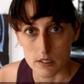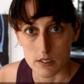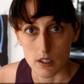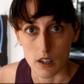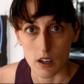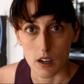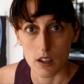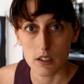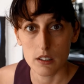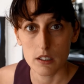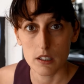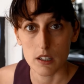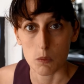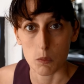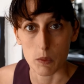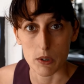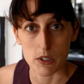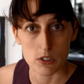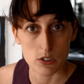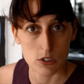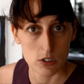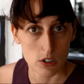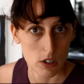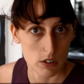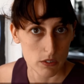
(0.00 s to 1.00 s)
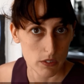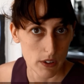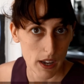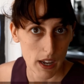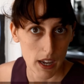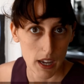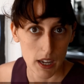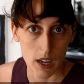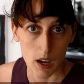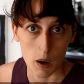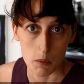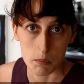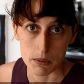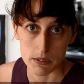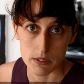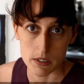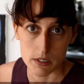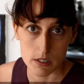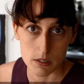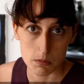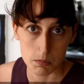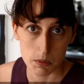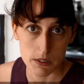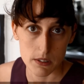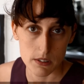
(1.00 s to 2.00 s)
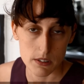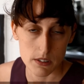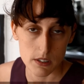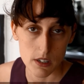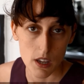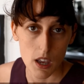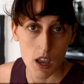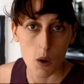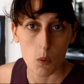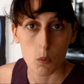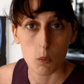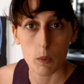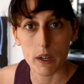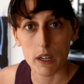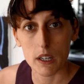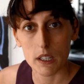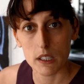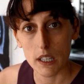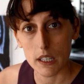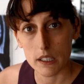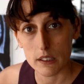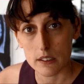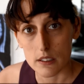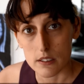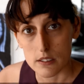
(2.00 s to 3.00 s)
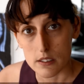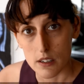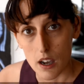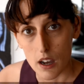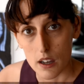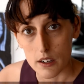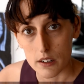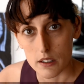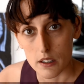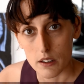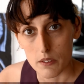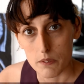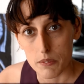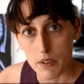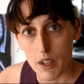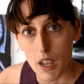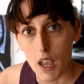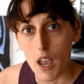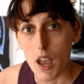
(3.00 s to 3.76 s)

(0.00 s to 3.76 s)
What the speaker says: done and we survey our participants, we collect the data,